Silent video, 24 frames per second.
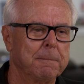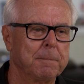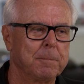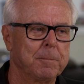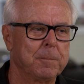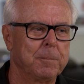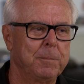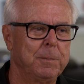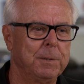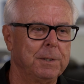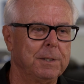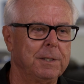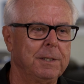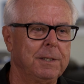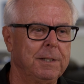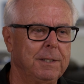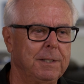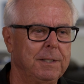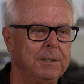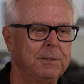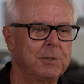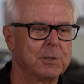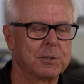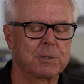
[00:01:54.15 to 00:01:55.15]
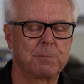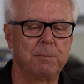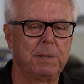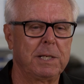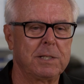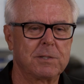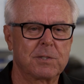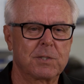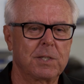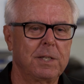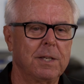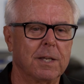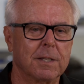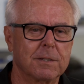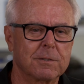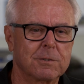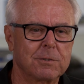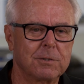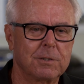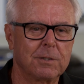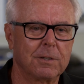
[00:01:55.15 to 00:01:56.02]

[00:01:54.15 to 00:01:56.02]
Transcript: But it just made sense,